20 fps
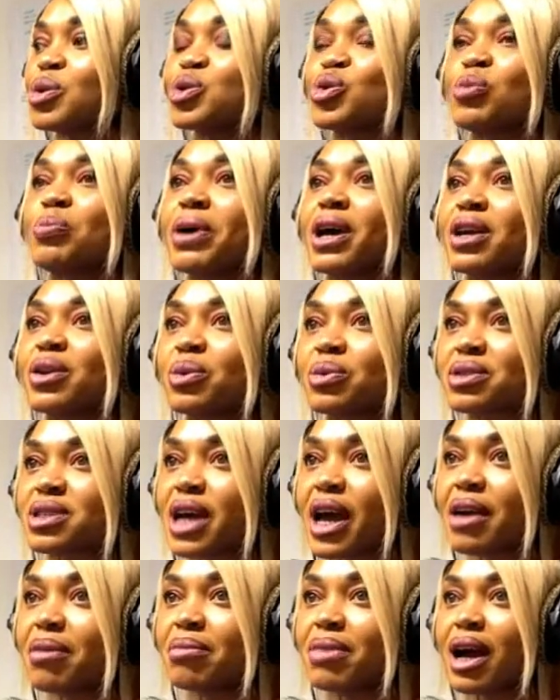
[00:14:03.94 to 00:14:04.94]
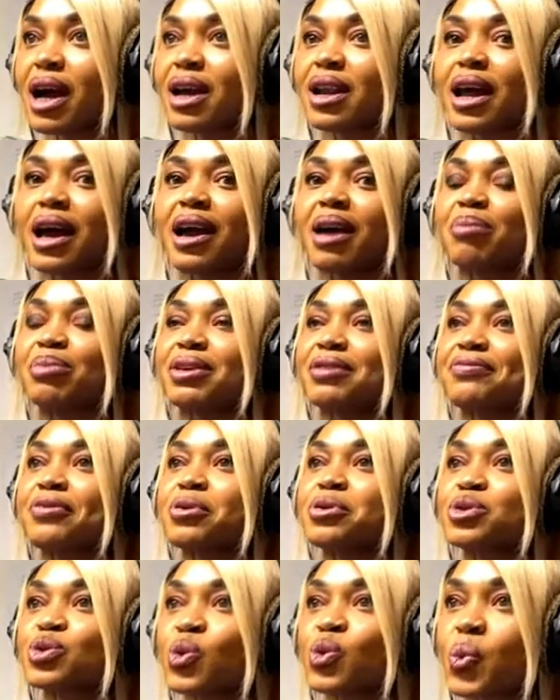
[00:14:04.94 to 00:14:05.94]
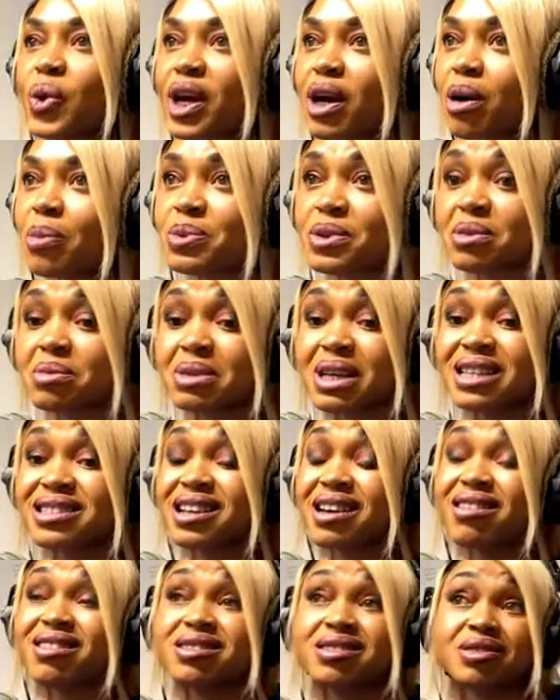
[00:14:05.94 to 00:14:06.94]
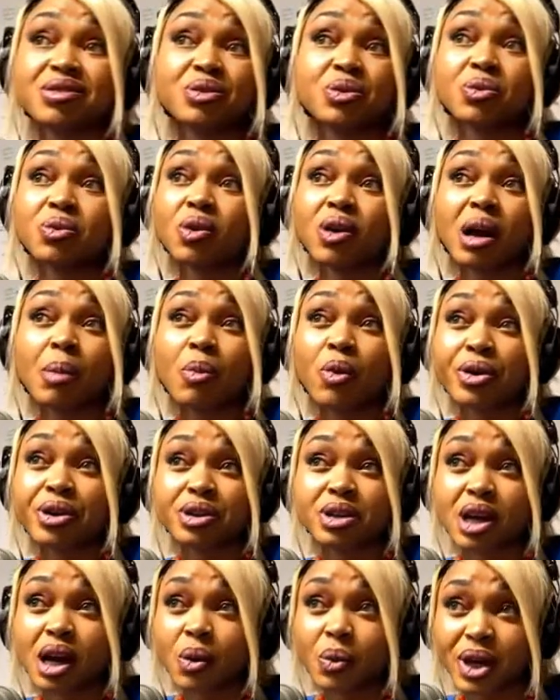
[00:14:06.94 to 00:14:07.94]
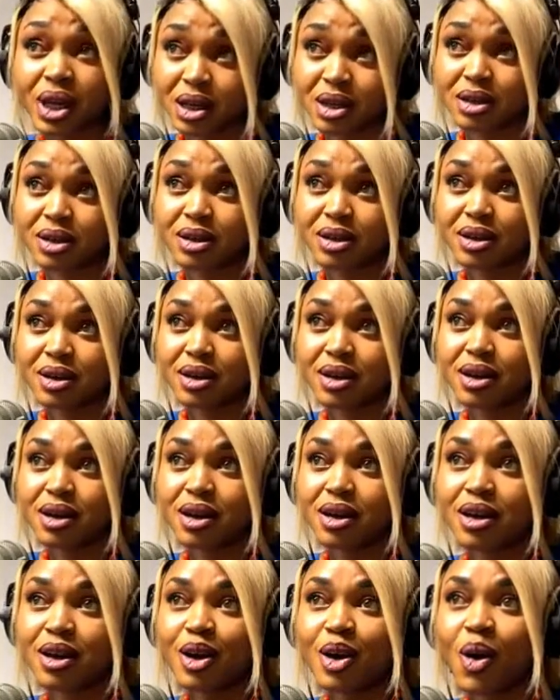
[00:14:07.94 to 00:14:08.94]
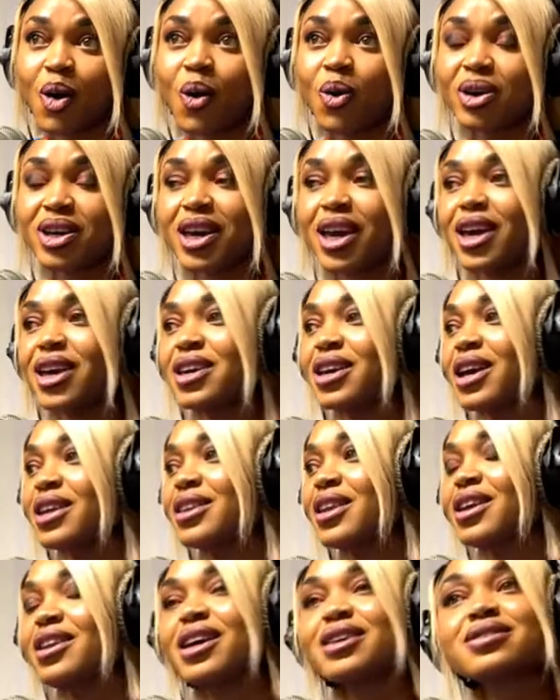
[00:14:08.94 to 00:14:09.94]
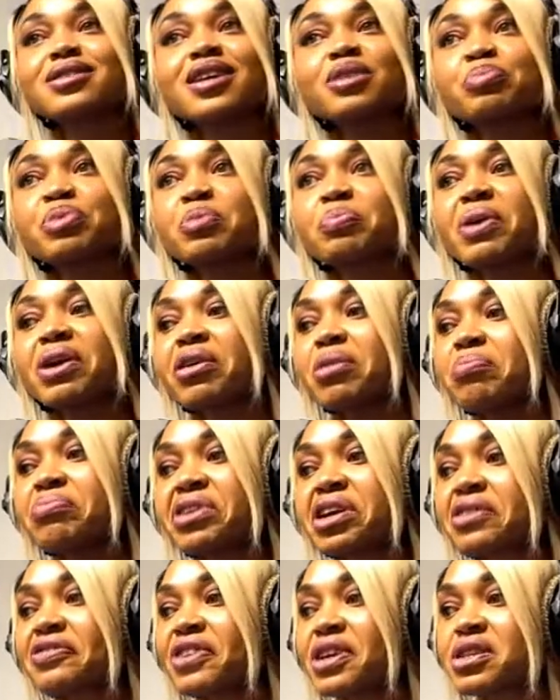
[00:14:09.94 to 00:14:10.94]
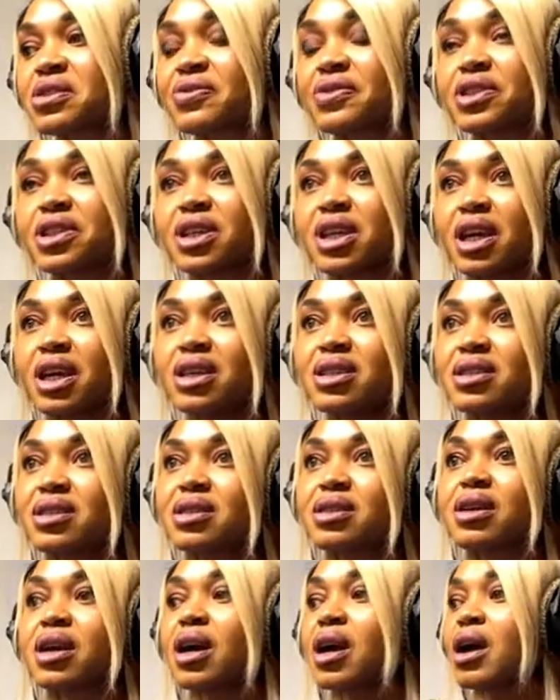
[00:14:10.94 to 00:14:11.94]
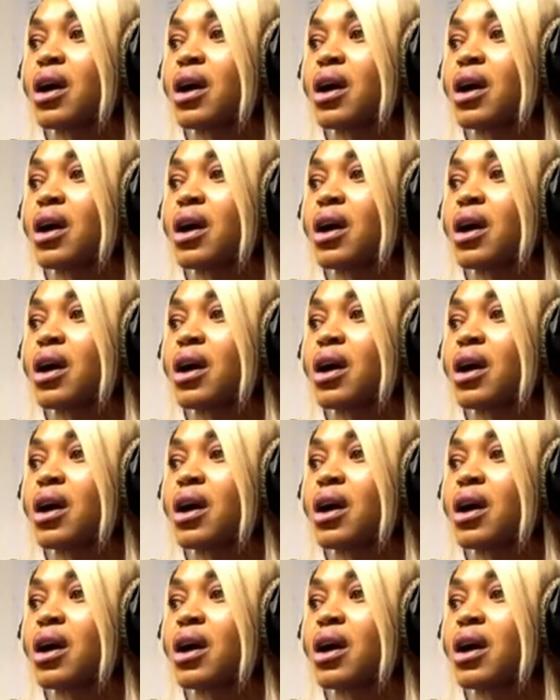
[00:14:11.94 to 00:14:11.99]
go to bed on time, and I am the first to wake up. Sometimes around 3 o'clock, I'm already awake. Okay, and then I start preparing breakfast for the kids.